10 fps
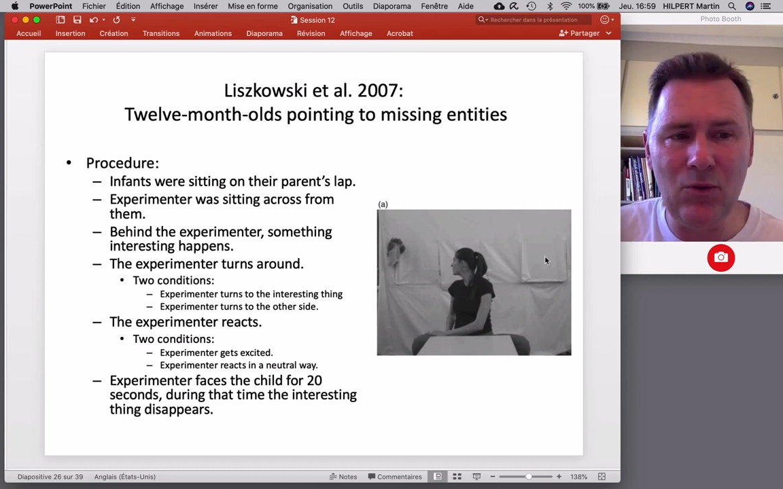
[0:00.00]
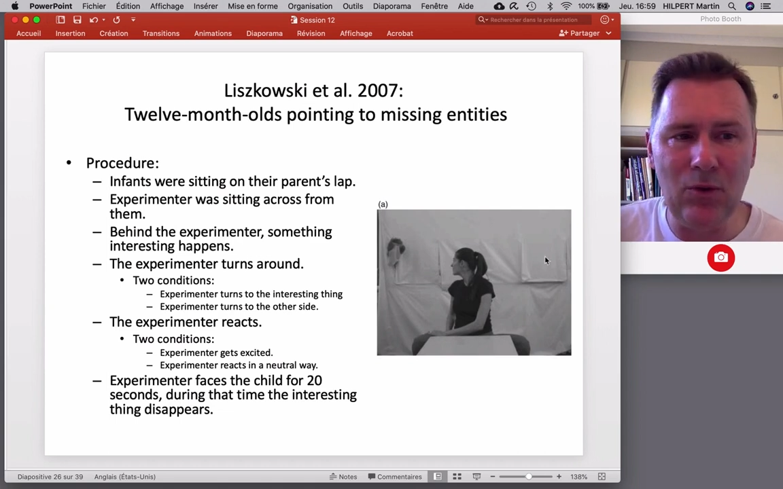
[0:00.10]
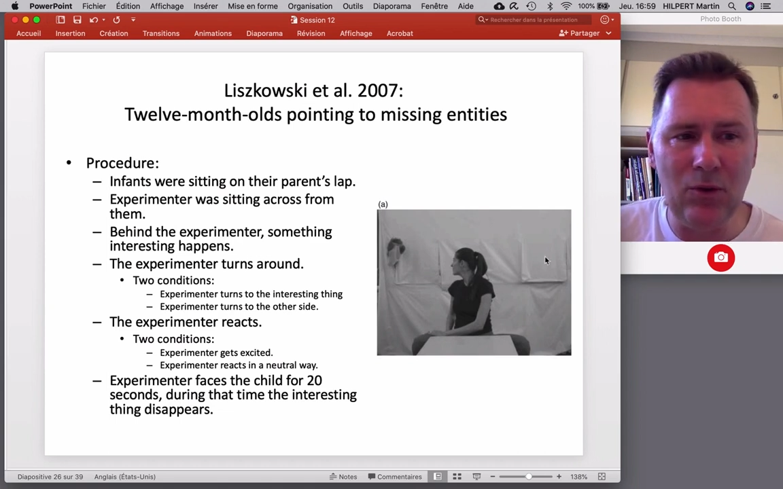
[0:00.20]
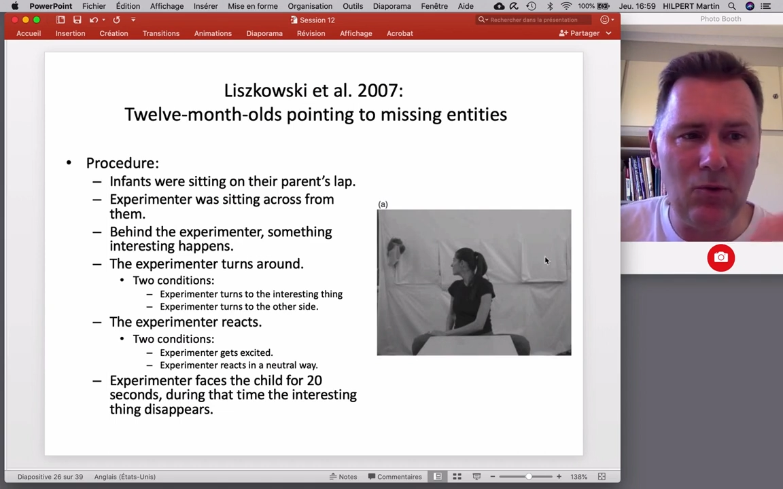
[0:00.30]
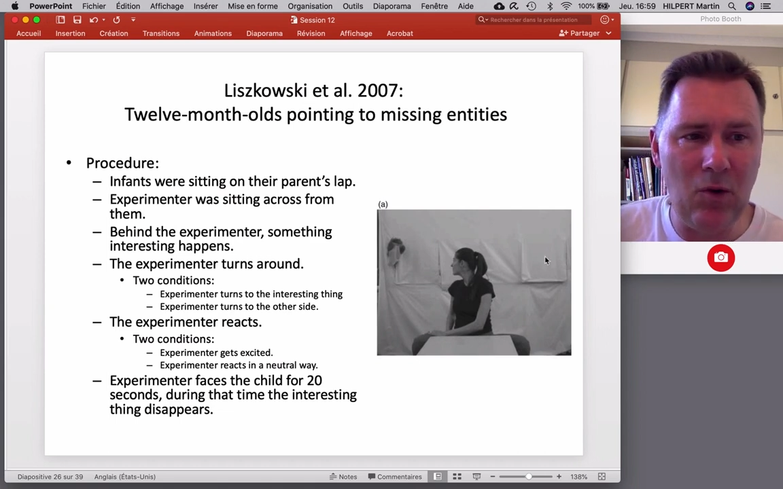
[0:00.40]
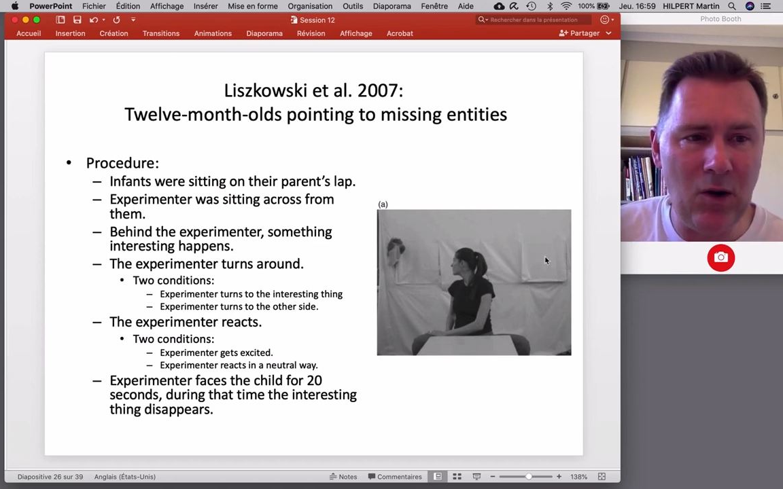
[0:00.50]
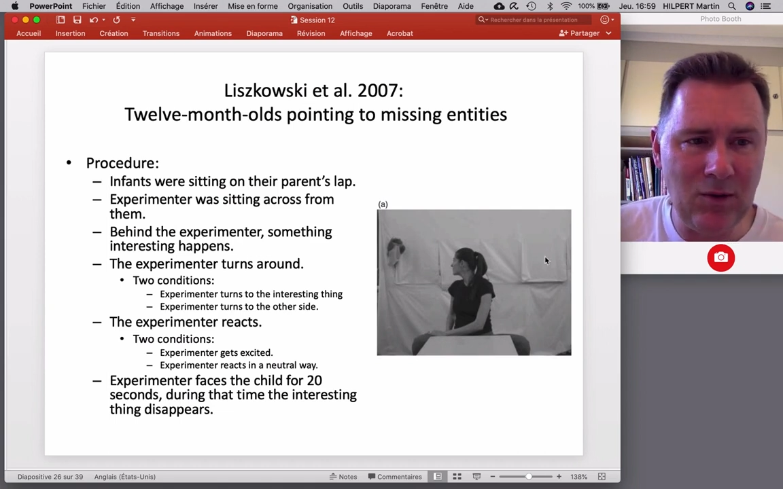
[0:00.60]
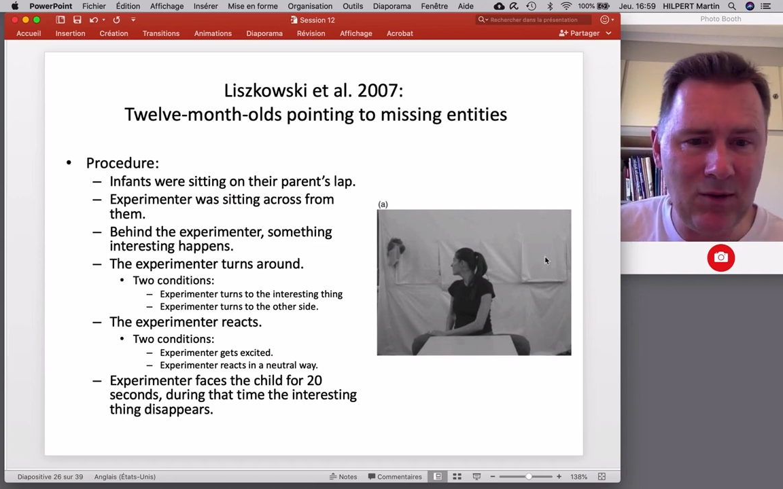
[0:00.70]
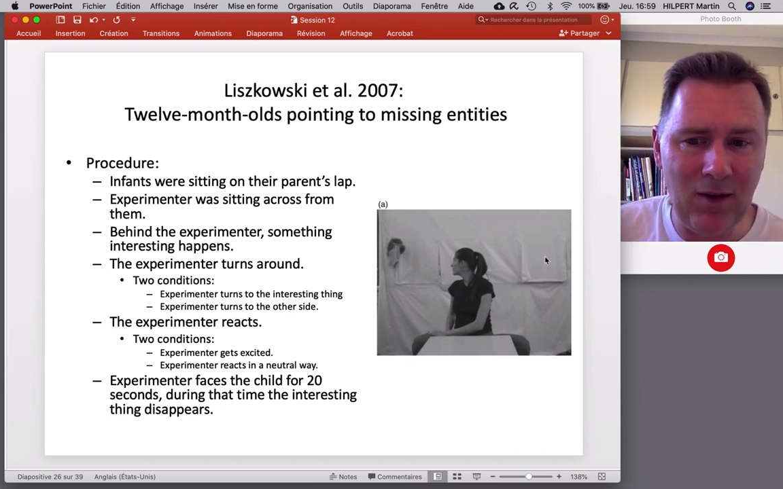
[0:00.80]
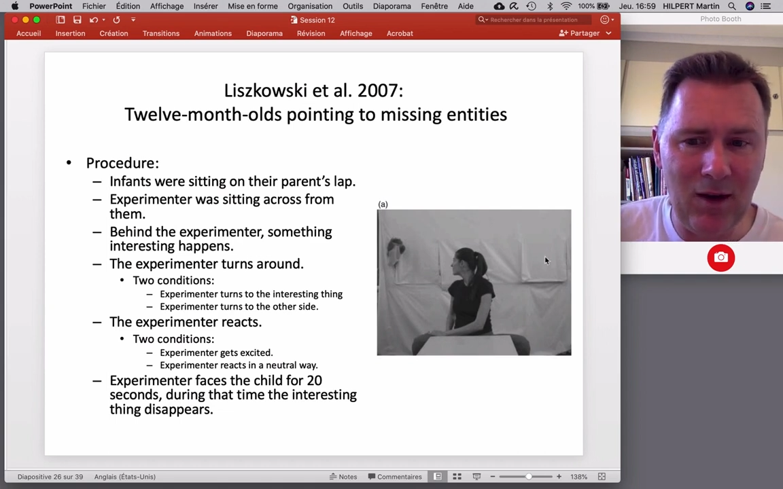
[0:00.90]
to the wrong
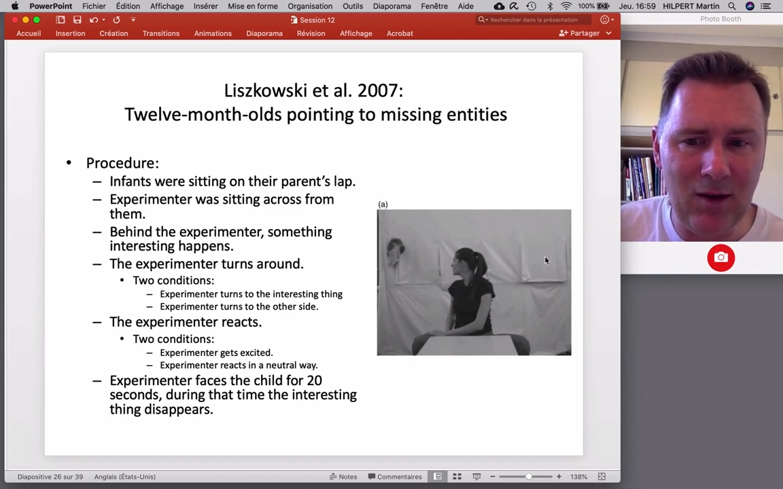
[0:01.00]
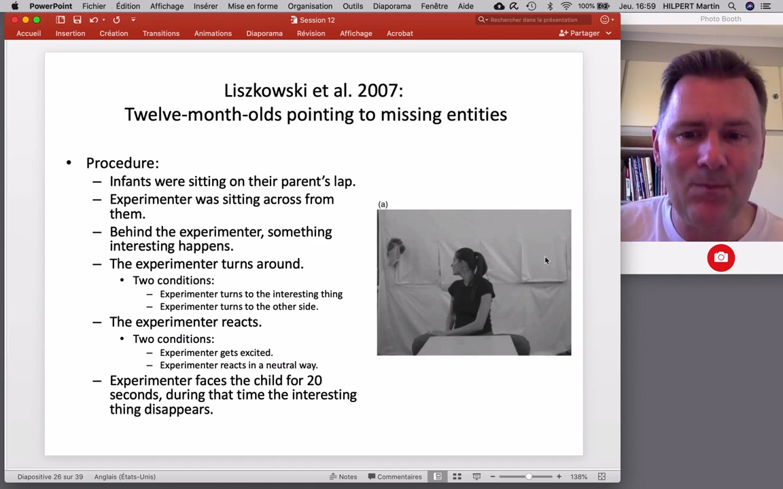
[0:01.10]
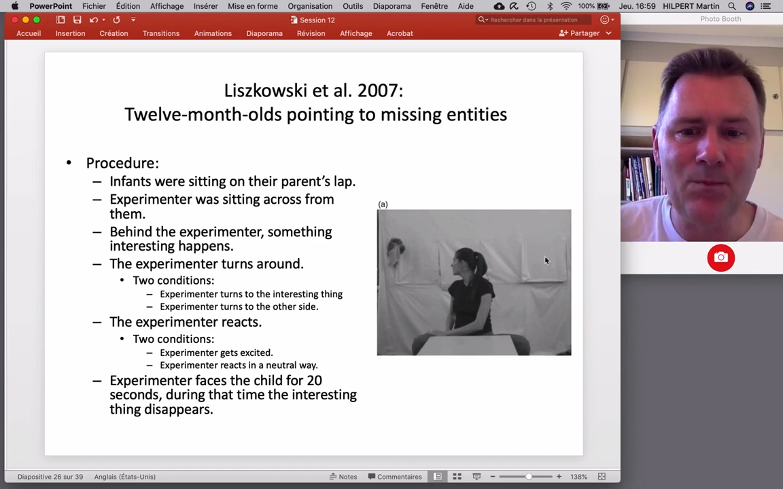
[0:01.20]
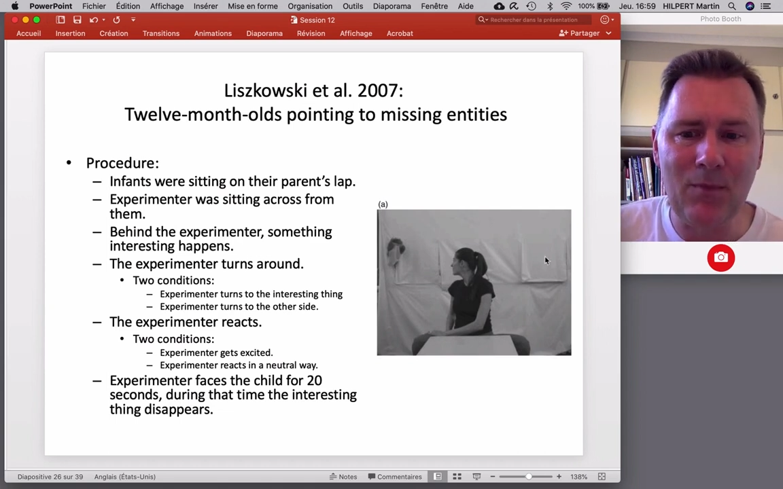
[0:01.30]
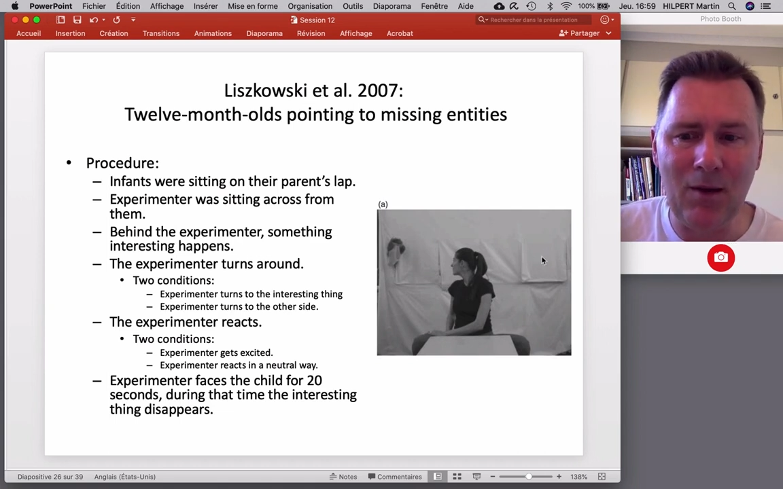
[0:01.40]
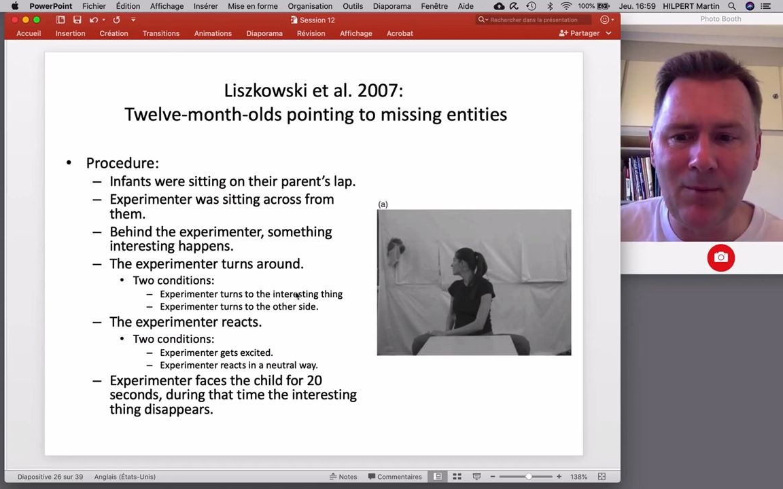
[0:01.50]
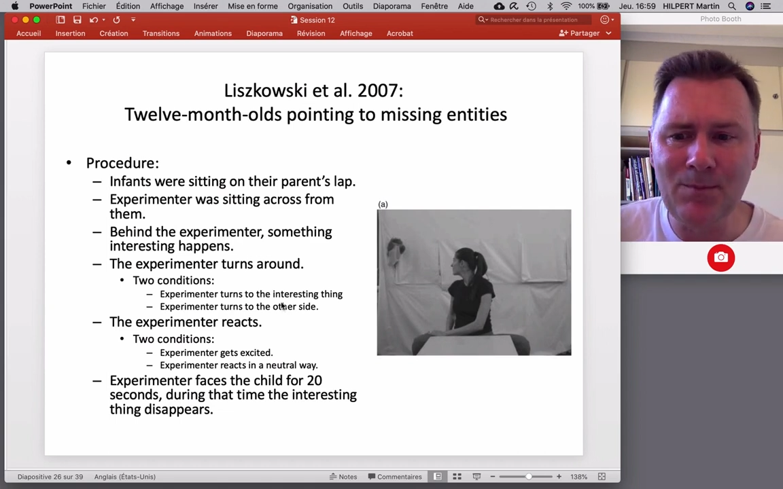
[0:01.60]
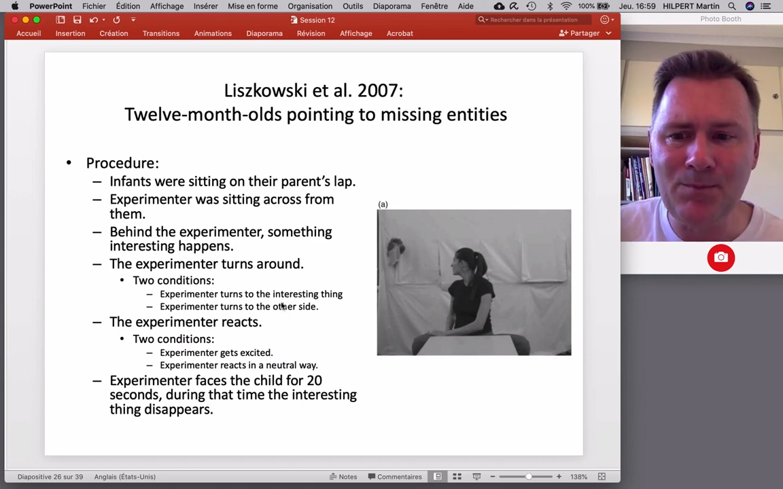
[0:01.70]
side. Yeah.